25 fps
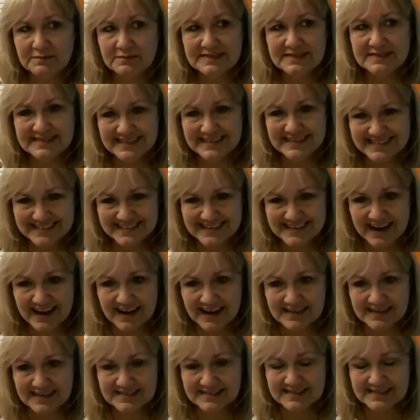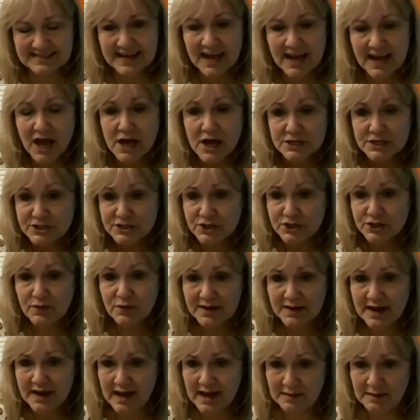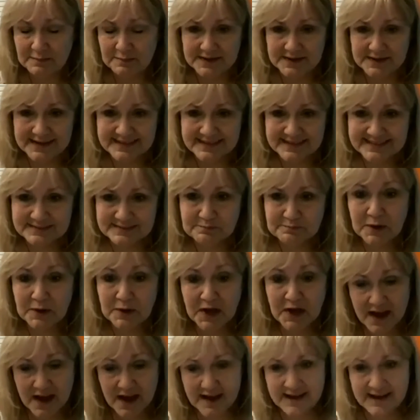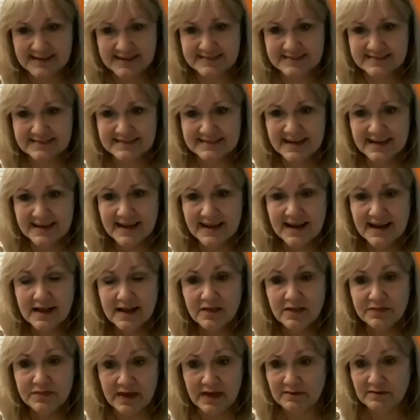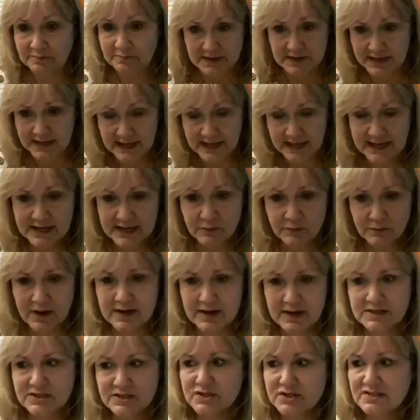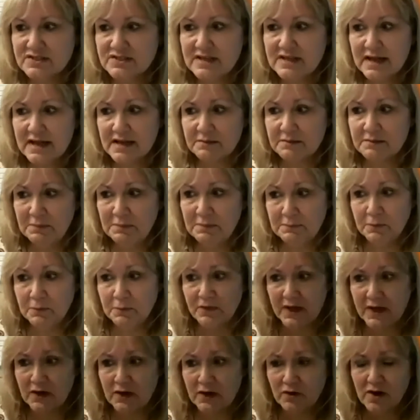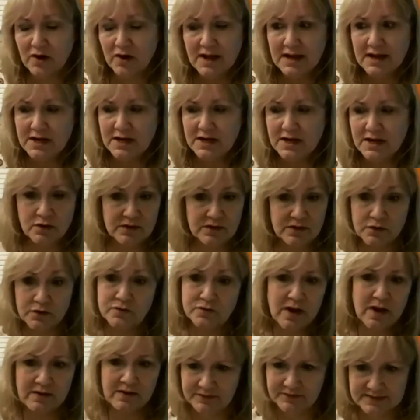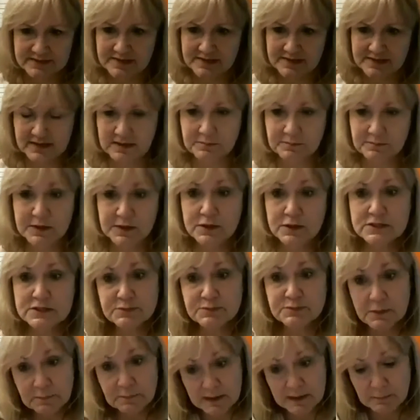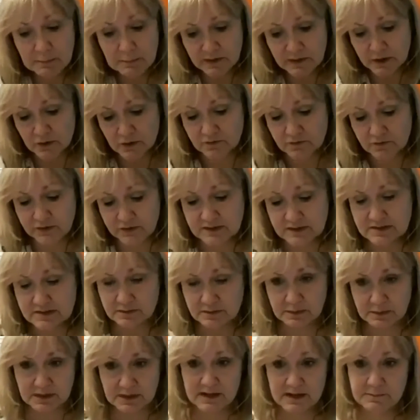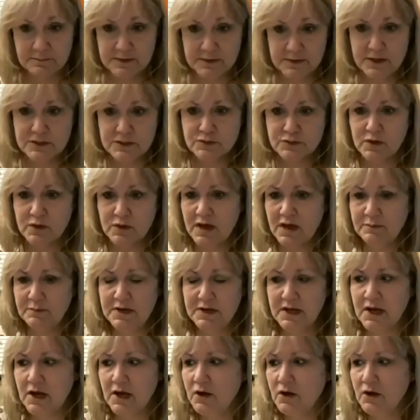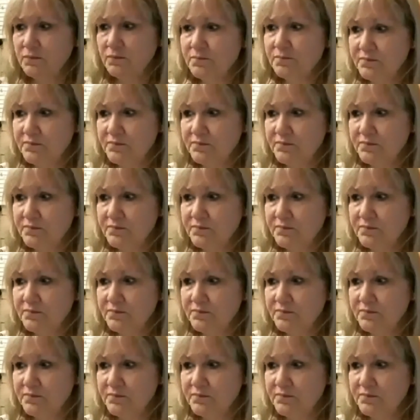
desensitized to unhappiness because they've been in it, right? And it's just like people that are, and they're not physically abused, but people that are physically abused will come in and go,